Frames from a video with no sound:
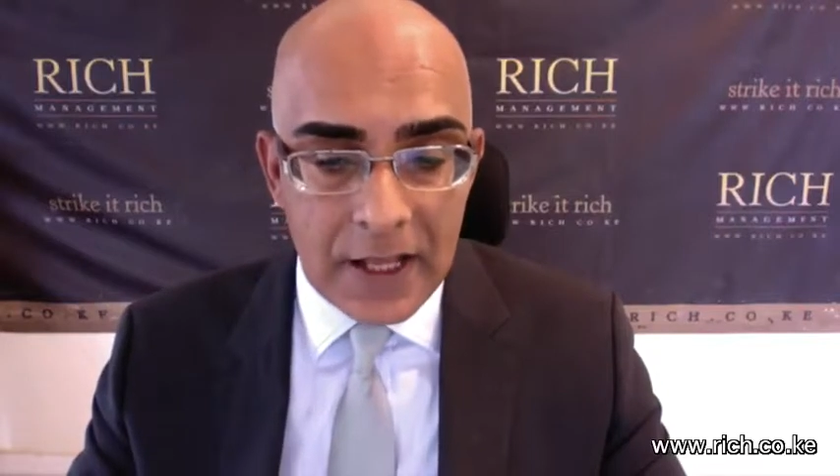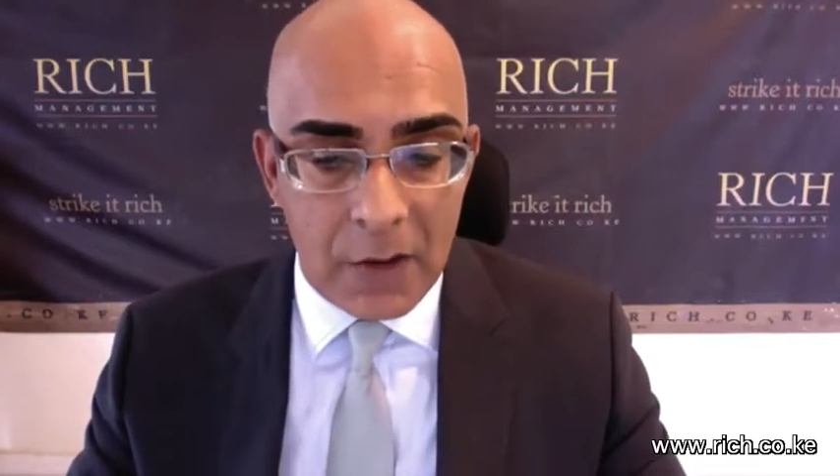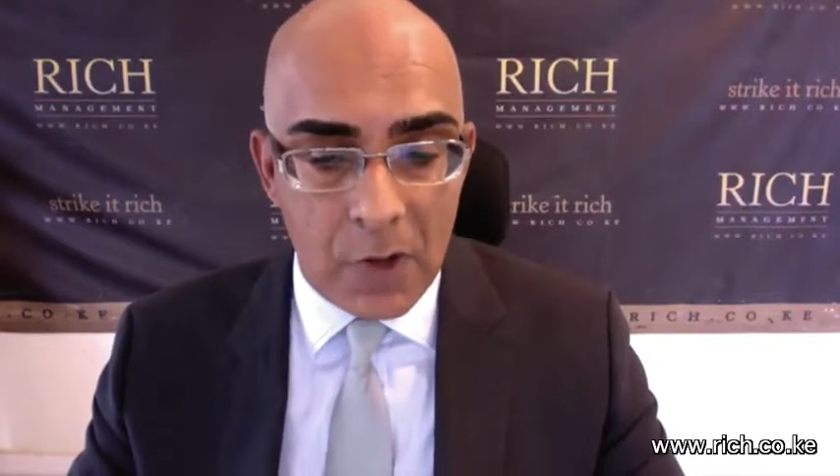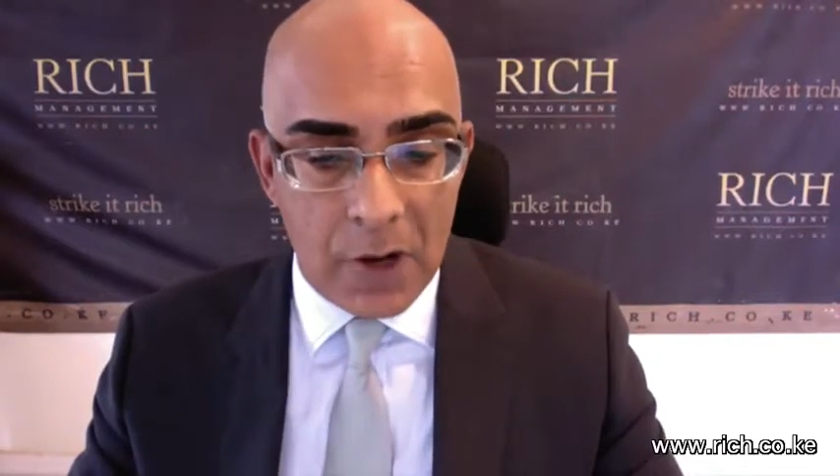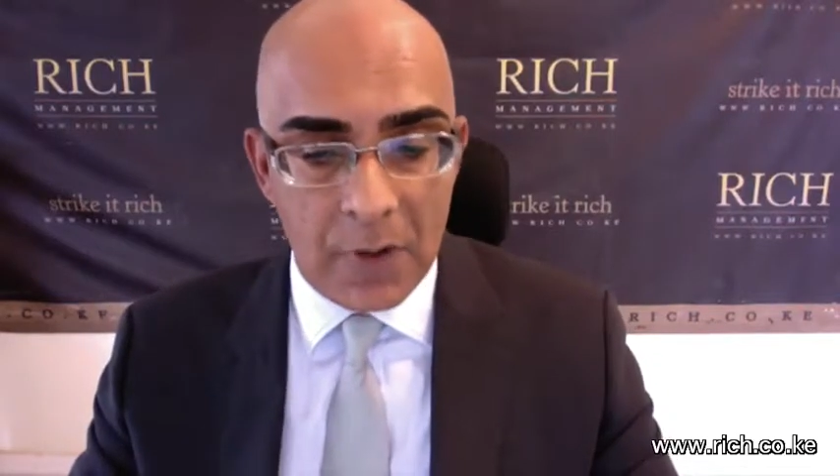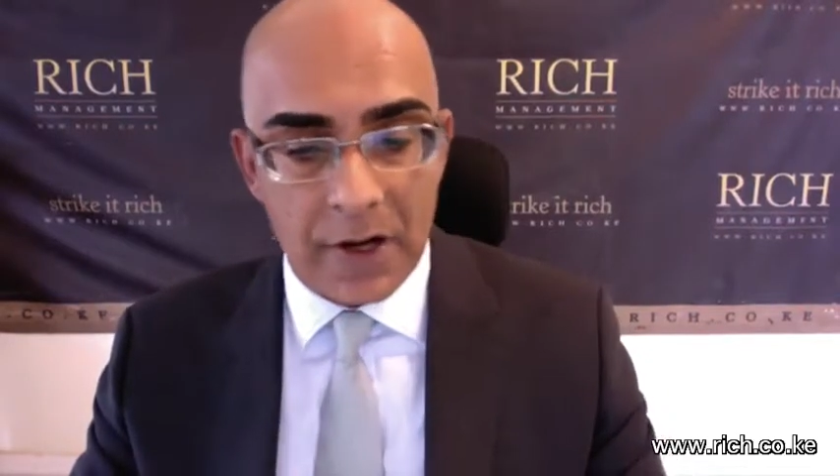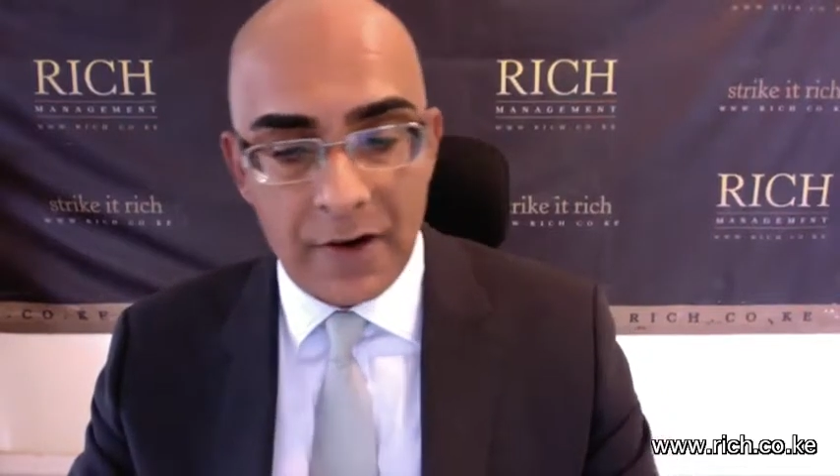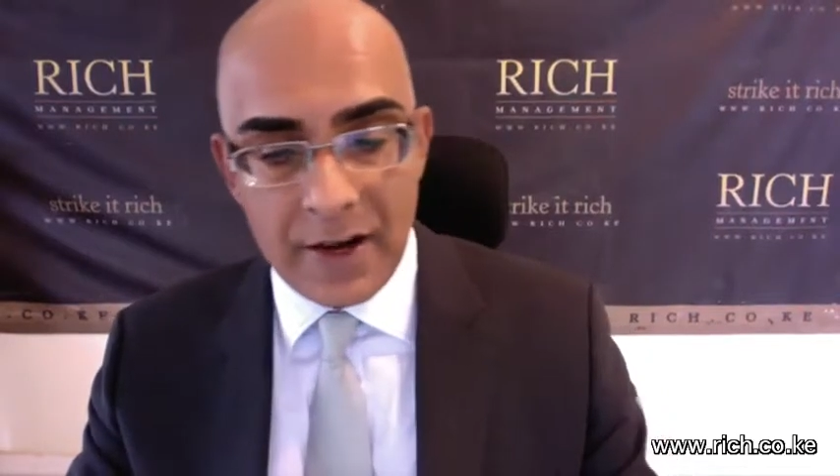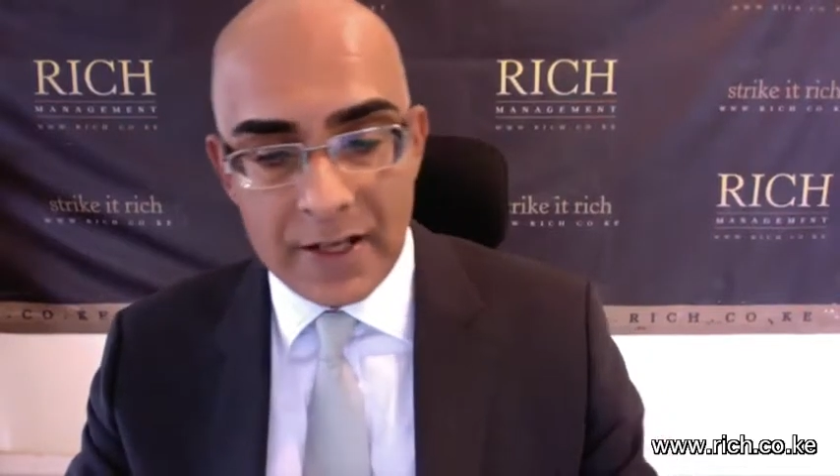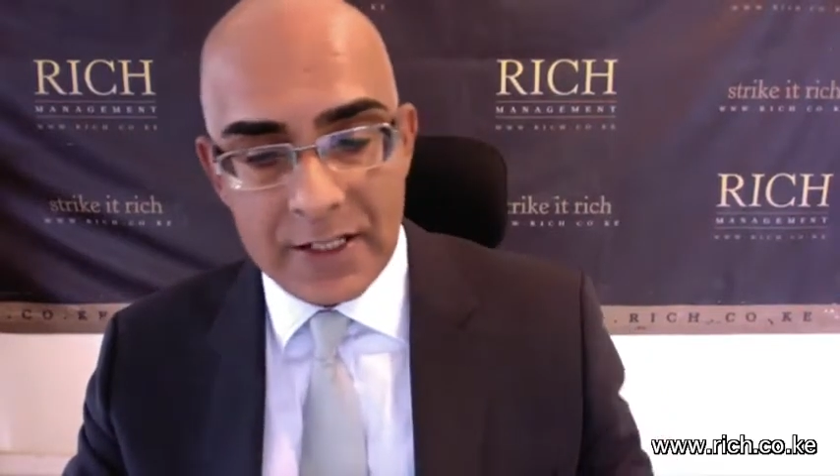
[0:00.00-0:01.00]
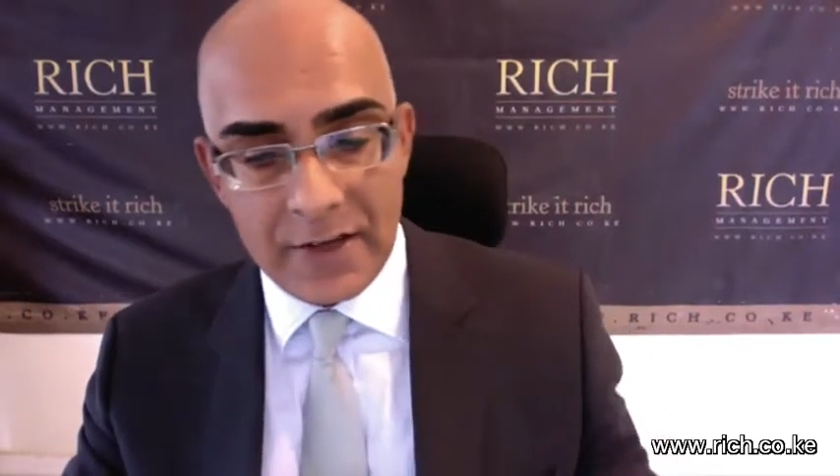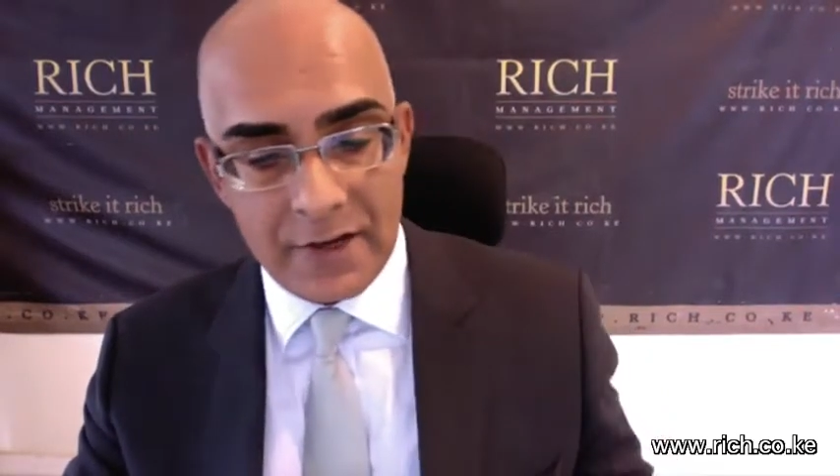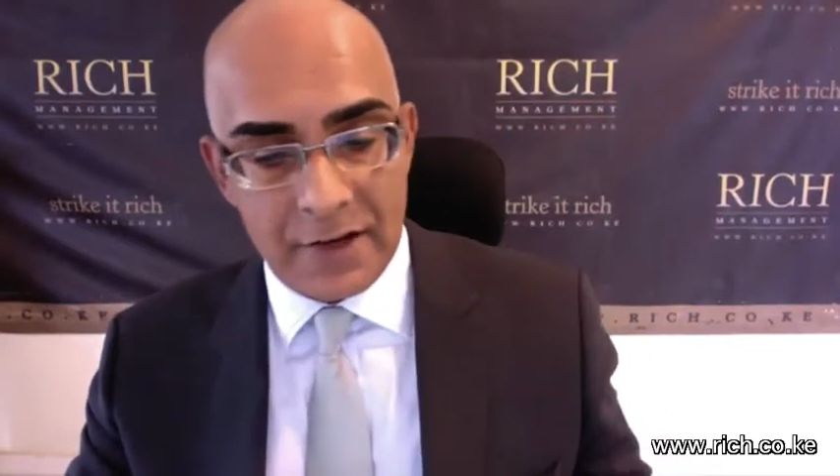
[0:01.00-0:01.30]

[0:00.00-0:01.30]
and we were aggressive.